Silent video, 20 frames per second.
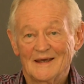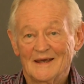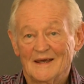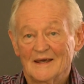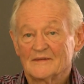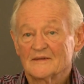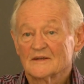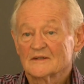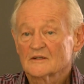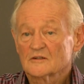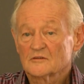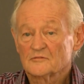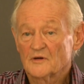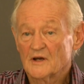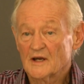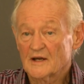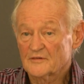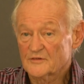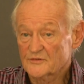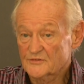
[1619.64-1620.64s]
and the little
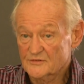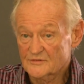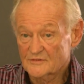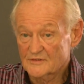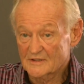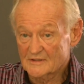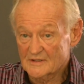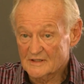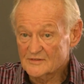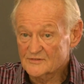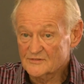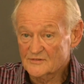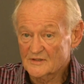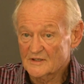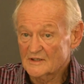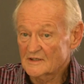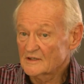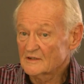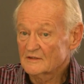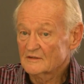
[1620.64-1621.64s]
virus that is
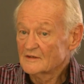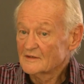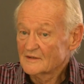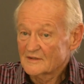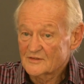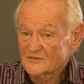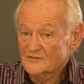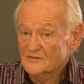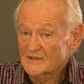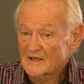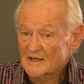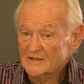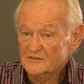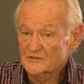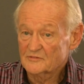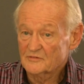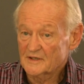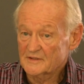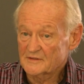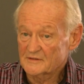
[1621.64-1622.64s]
there is
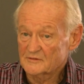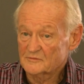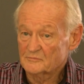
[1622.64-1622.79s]
inactivated